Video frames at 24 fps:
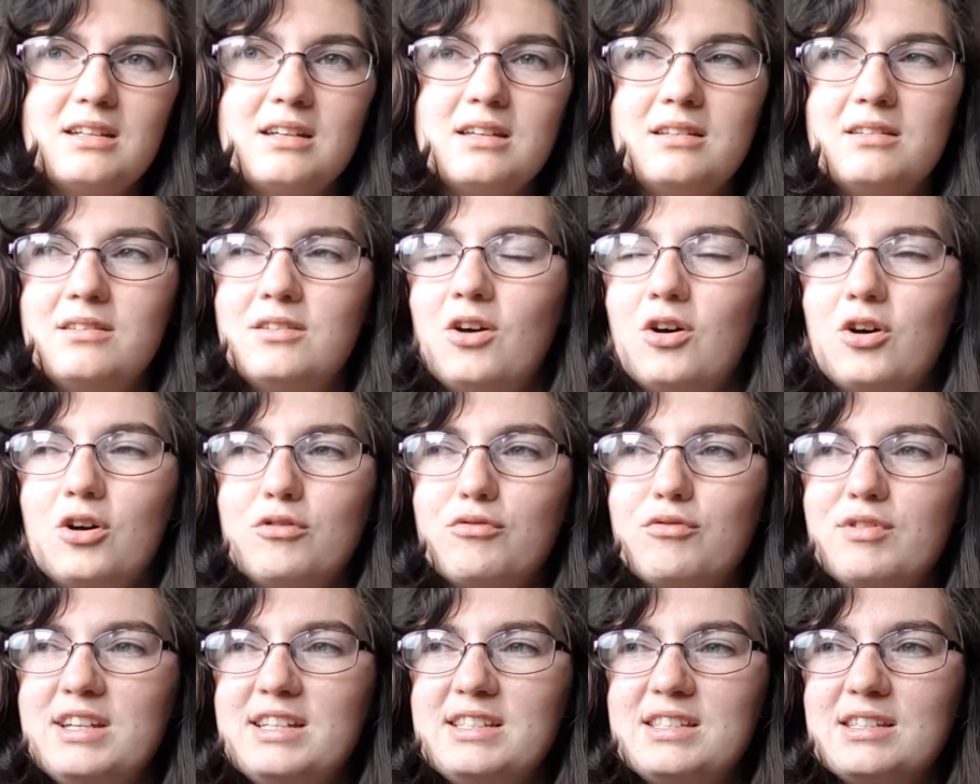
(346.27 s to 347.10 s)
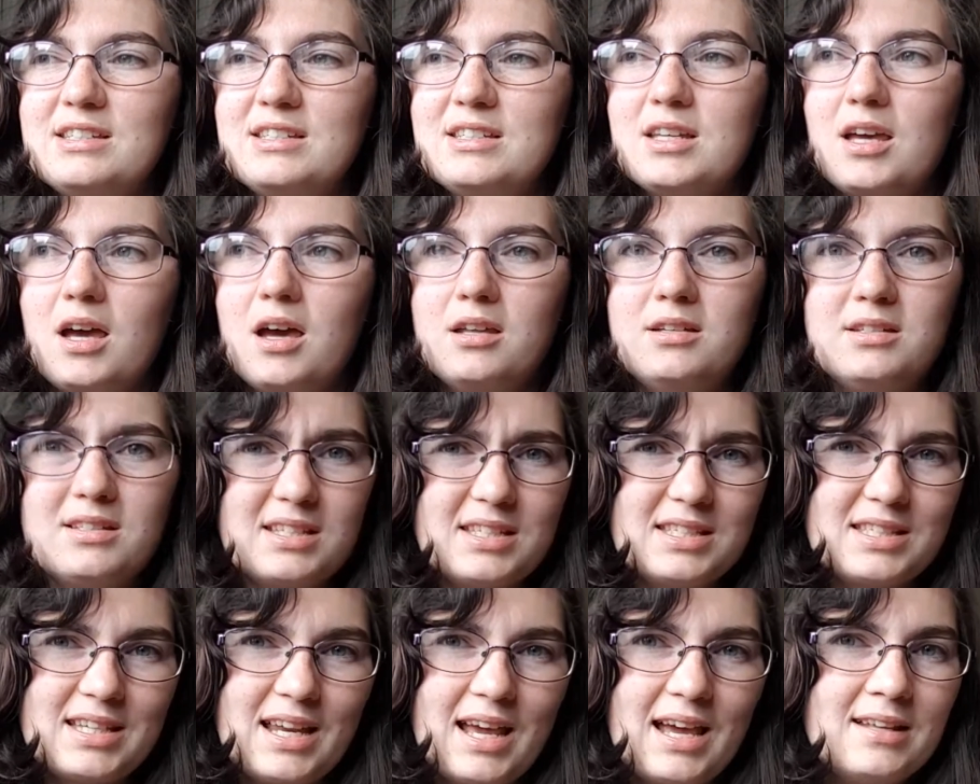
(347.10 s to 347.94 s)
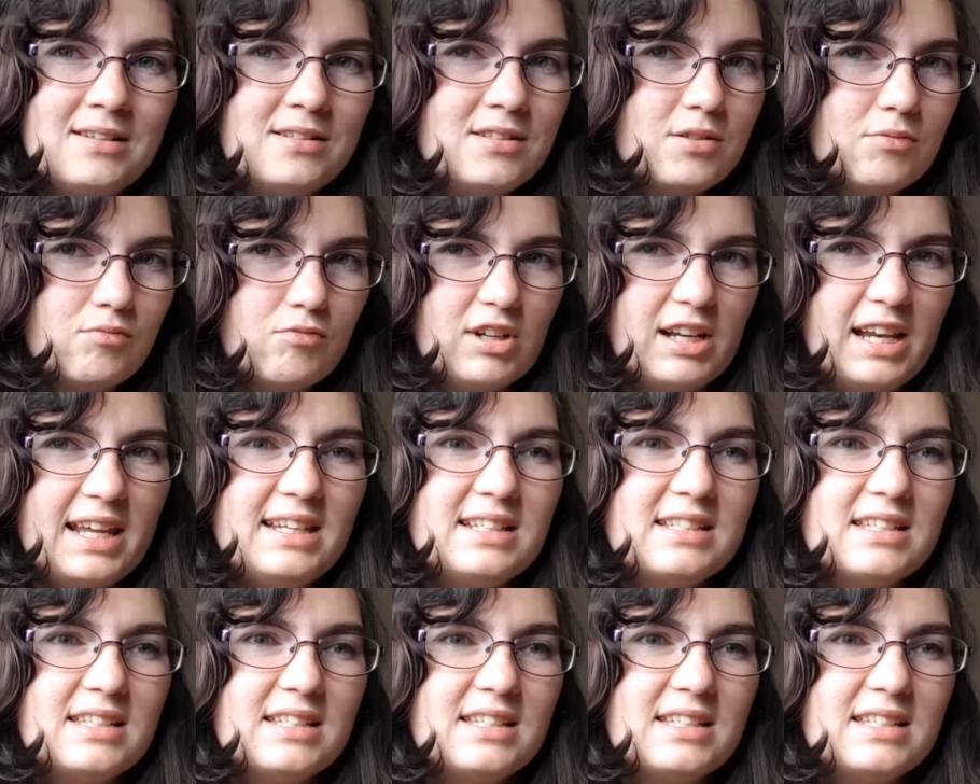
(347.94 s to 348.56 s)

and not a reason to understand and relate